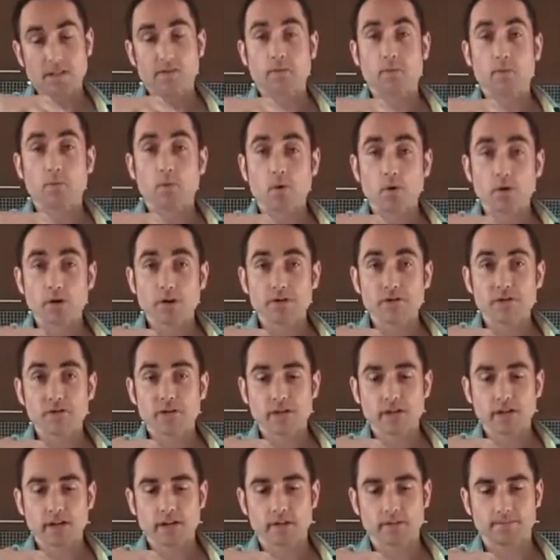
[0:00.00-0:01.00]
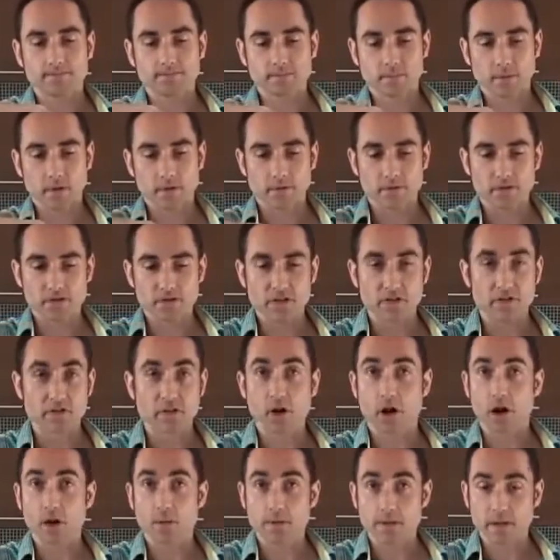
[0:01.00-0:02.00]
even more acidic. Obviously it's
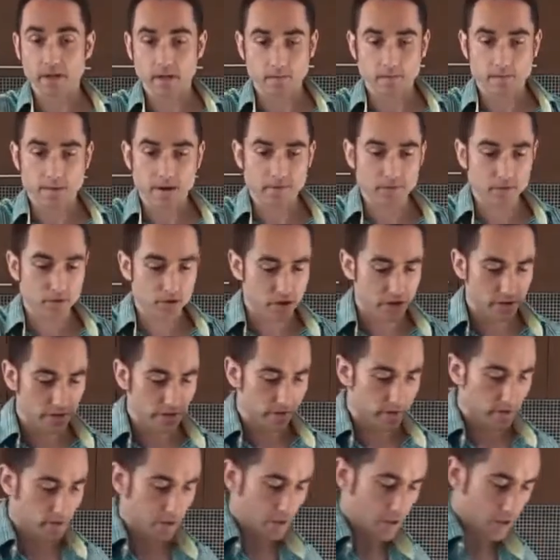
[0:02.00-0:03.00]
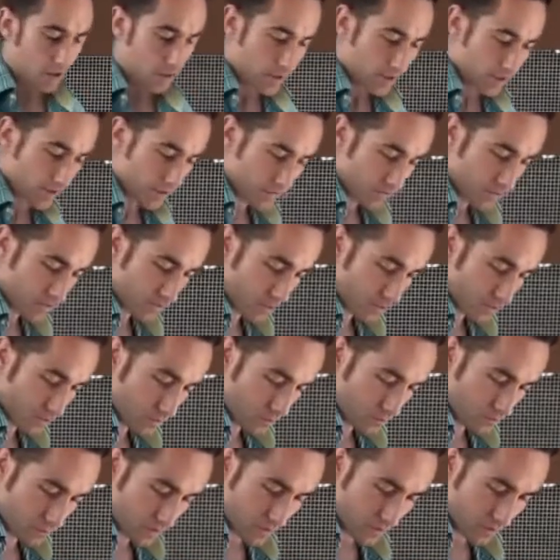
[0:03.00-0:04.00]
carbonated beverages,
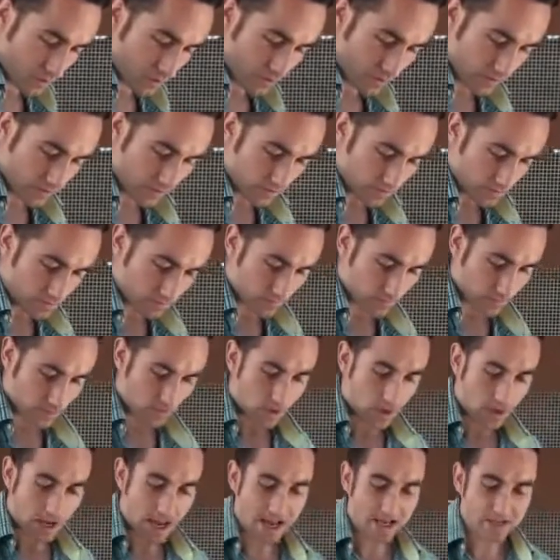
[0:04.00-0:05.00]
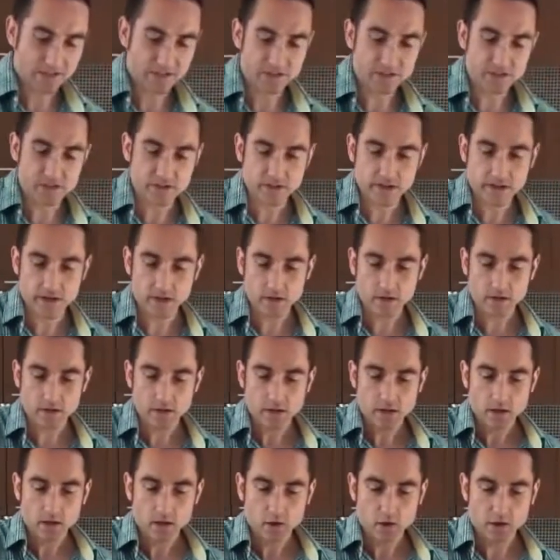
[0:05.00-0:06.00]
so we know there's a lot of acids in
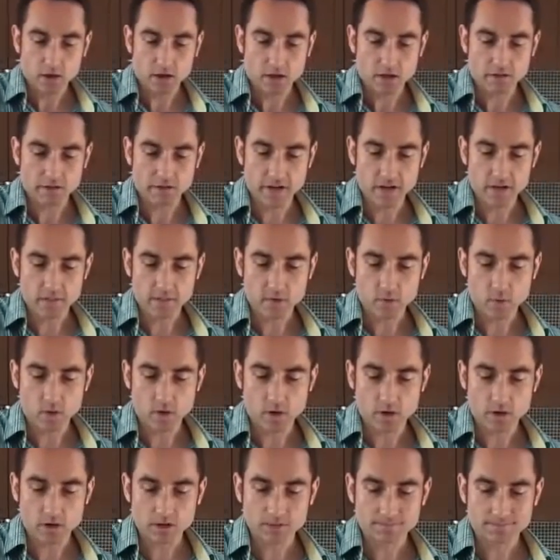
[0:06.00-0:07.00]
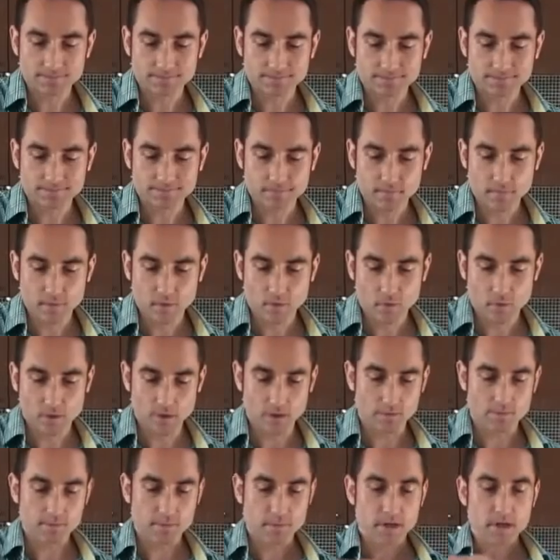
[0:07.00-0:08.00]
there. We've got the vitamin water.
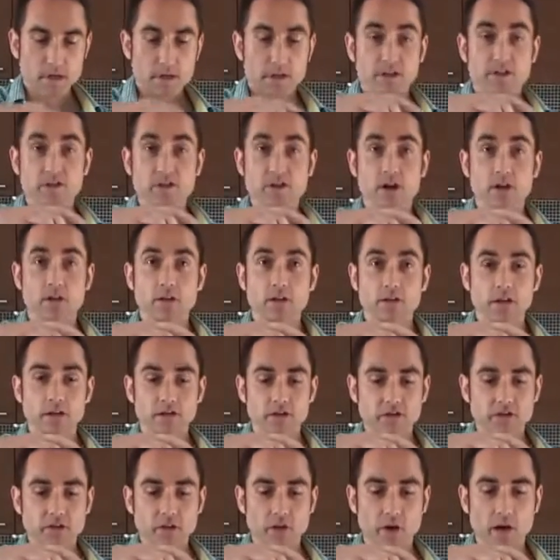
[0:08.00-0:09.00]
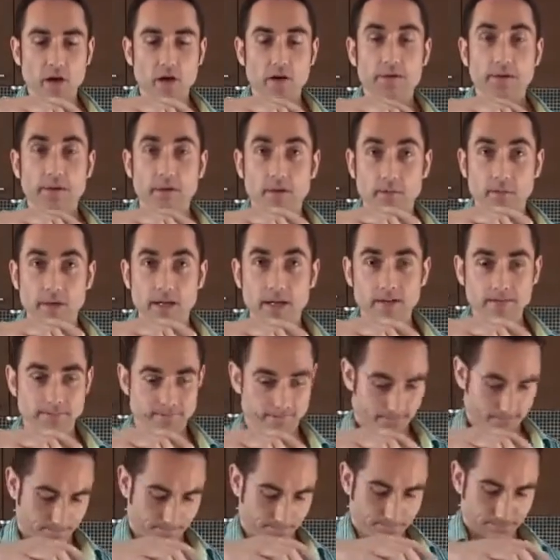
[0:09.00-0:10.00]
Well, it's not looking too healthy to
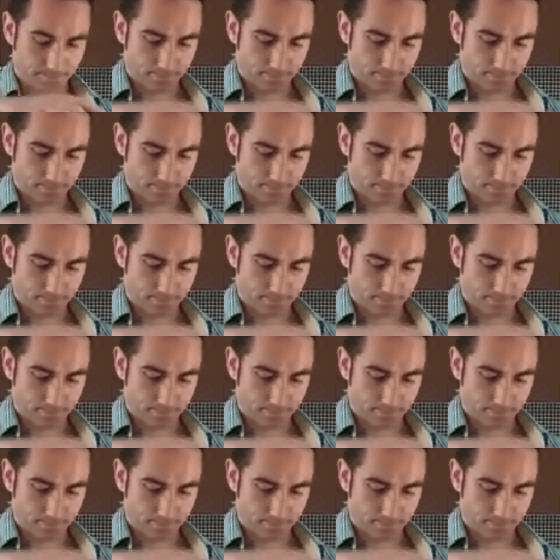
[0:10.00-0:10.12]
me.